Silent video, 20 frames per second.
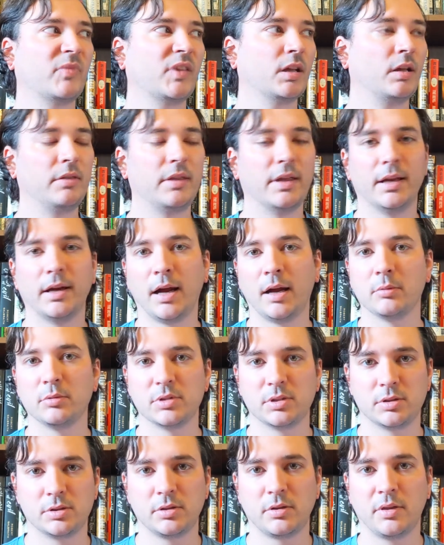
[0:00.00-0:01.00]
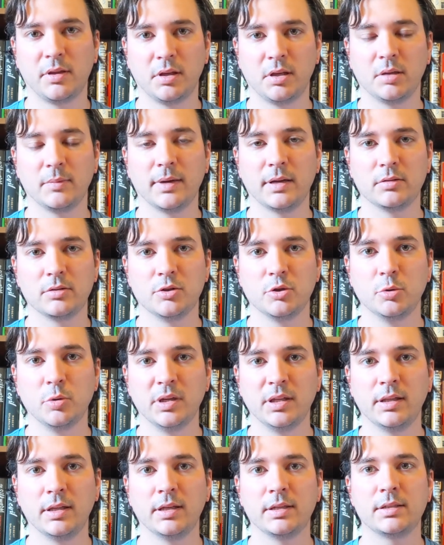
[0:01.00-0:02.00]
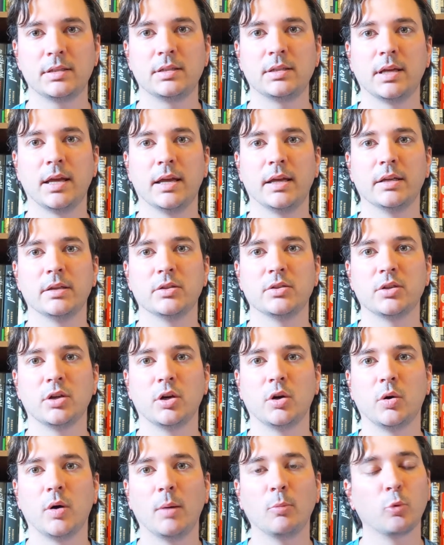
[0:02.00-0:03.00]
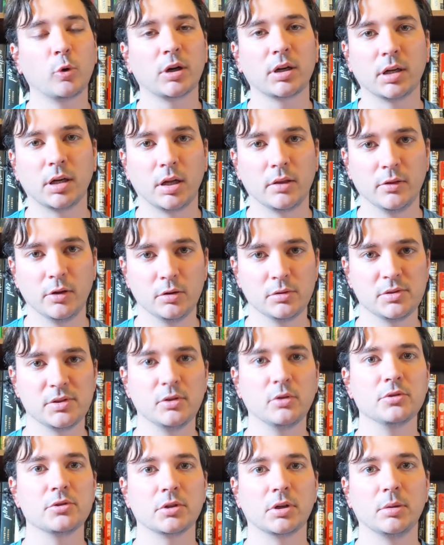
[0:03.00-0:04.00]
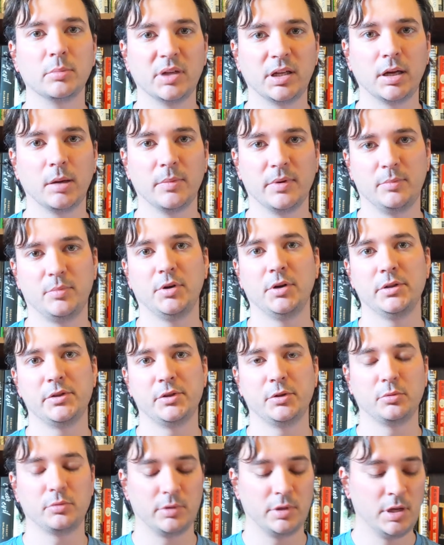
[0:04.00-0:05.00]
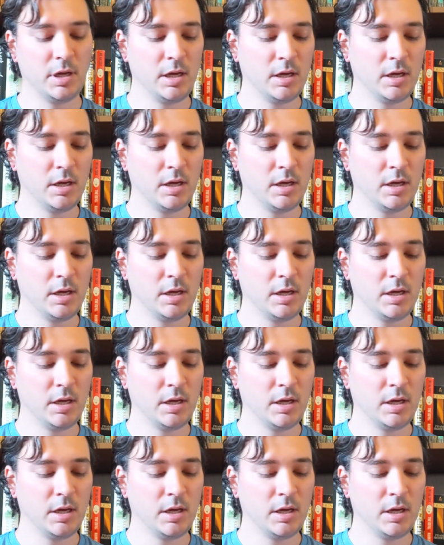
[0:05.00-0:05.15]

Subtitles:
that I was thinking about doing this, and so I'm working on those. And those are going to be coming pretty soon.